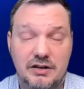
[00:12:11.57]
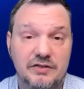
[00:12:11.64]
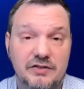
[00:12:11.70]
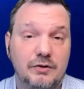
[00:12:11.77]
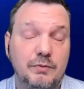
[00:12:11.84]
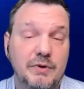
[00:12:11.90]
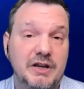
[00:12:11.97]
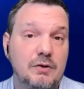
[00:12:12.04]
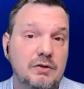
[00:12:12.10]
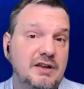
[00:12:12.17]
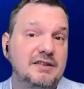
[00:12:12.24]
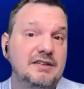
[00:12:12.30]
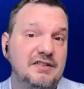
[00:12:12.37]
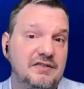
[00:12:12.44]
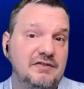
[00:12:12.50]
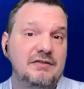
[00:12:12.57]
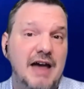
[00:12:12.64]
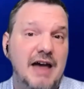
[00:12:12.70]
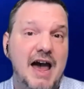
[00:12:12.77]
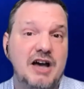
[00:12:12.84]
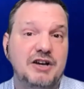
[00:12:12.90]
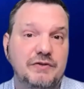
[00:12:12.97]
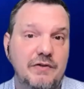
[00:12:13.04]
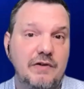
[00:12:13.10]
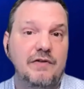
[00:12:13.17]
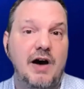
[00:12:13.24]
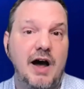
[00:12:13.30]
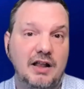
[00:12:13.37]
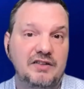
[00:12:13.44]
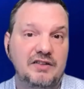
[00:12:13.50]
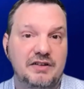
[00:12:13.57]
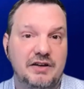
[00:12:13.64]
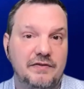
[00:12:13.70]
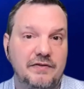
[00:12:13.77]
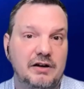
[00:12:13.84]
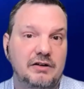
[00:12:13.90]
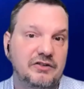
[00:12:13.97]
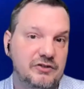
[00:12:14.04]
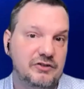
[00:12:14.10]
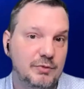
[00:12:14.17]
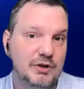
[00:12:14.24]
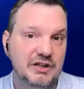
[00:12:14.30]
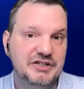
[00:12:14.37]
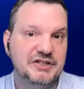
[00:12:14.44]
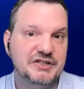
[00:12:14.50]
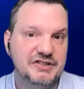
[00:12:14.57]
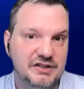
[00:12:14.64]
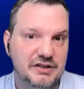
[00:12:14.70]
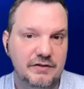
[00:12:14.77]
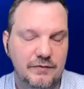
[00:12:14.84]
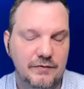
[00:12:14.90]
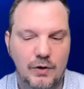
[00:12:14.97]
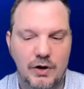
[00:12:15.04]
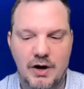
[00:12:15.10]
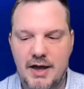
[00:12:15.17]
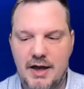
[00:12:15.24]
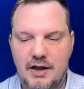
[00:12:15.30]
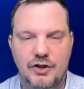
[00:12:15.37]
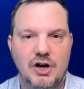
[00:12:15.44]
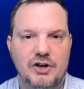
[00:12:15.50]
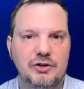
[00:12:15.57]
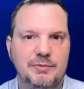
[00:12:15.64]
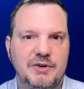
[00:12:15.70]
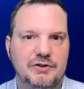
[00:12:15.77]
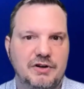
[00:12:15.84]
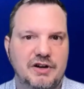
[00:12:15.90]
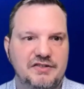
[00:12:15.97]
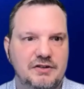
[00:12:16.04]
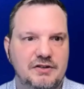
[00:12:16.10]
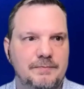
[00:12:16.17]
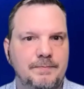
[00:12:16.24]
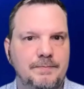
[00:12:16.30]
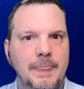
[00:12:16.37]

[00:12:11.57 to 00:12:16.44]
So we know that this hash of a file is nefarious or malicious and therefore not to be trusted.